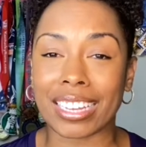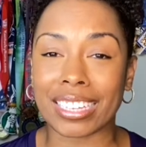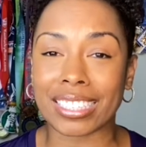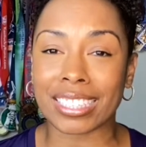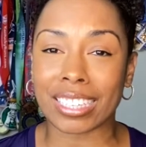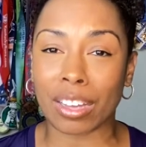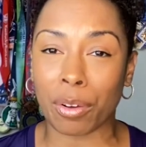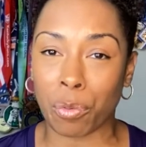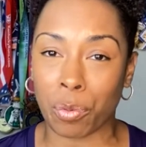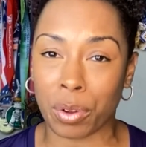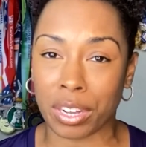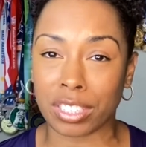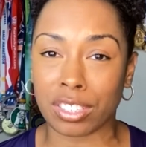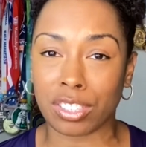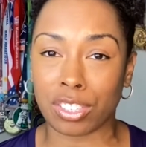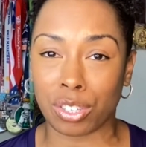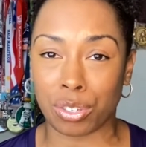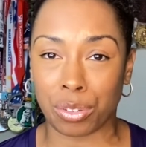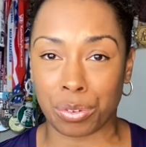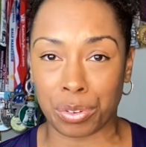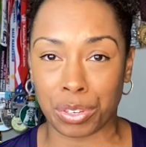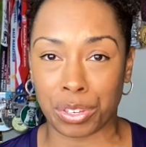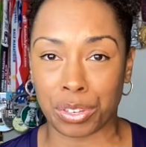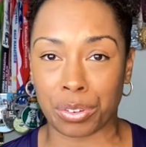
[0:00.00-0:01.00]
someone
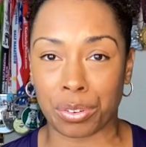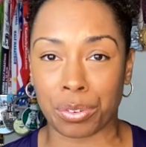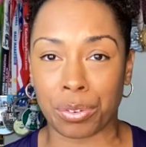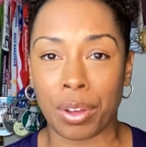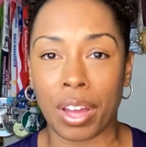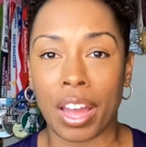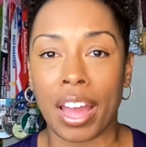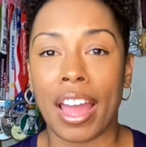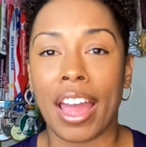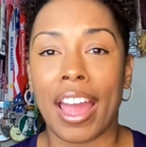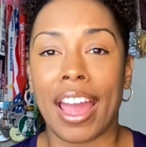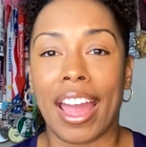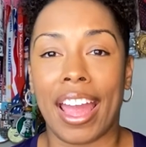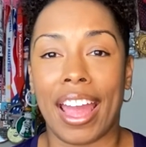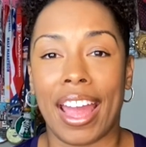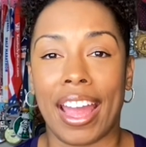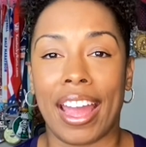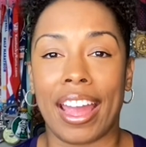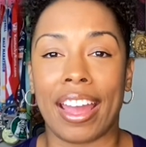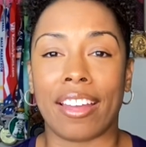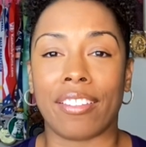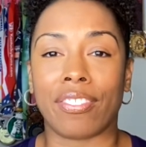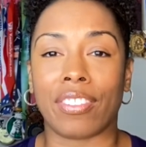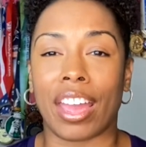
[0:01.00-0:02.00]
to you.
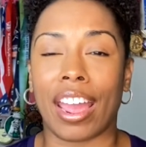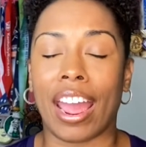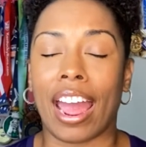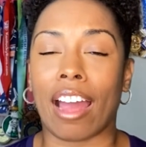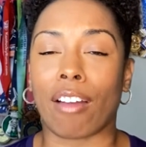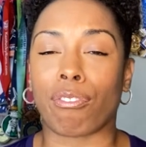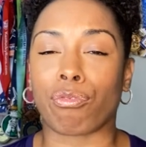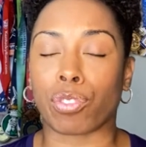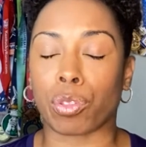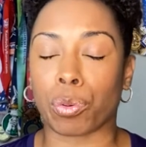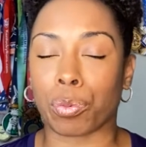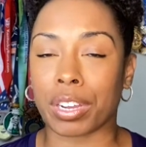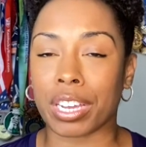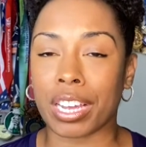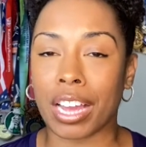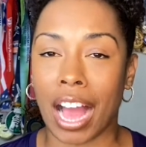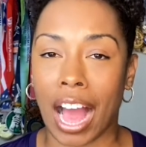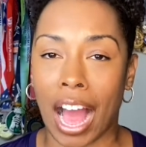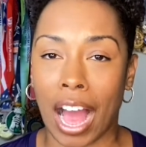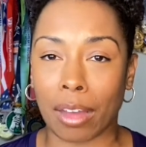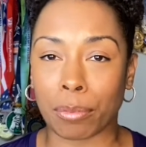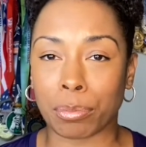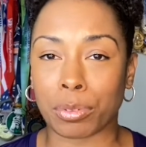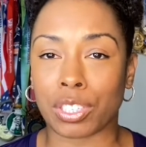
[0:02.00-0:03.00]
And they have 3
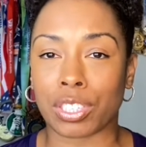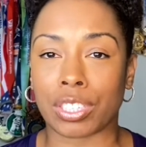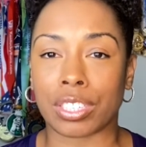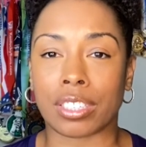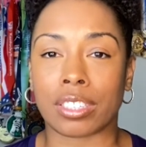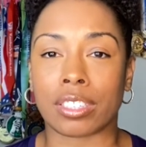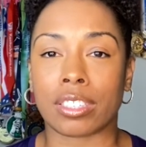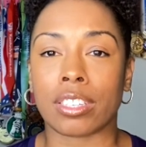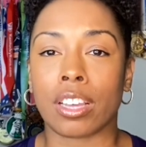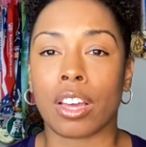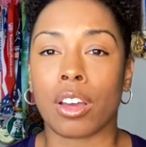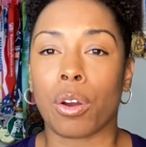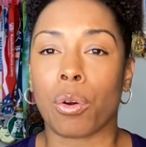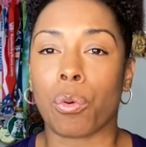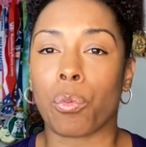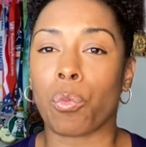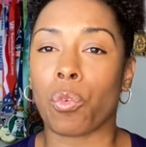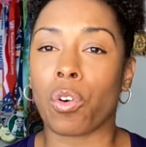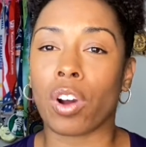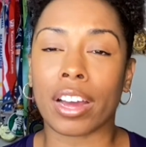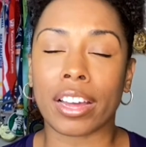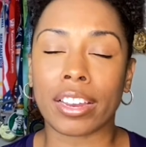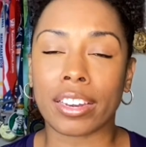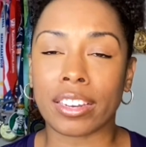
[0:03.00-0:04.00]
options.
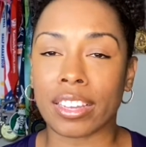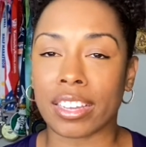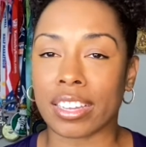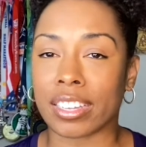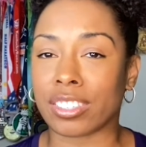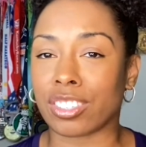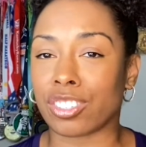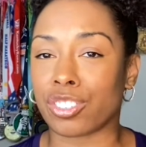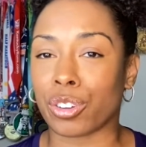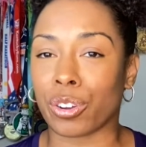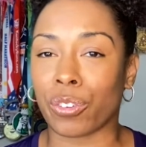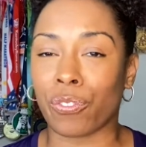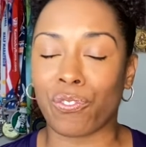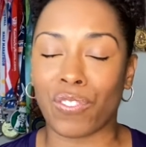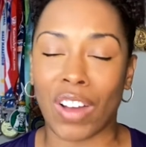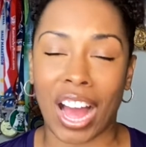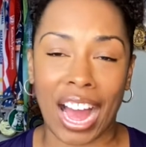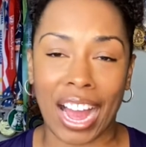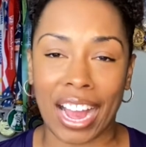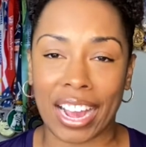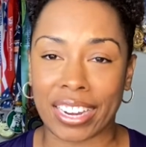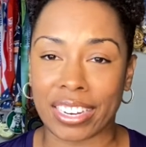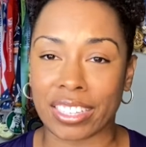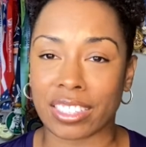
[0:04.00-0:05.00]
One is you're
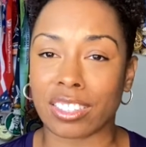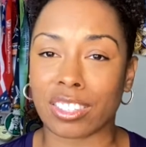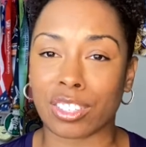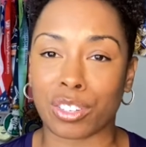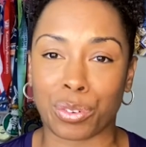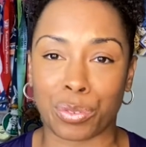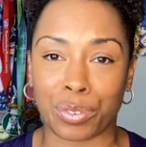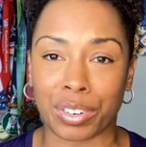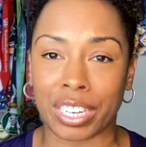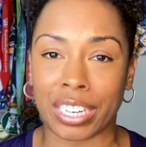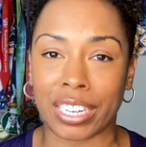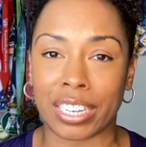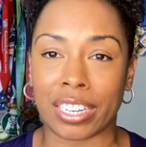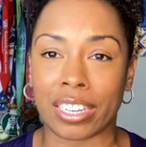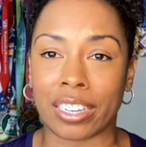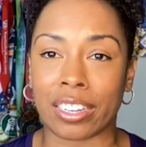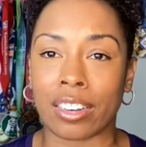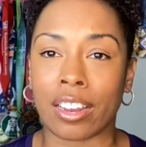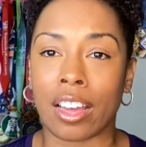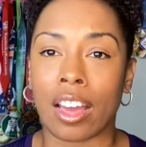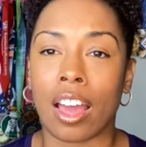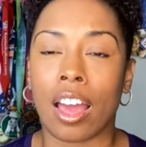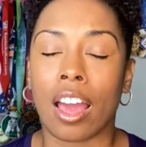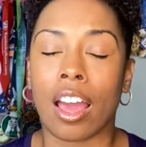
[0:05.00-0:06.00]
fine, it's green.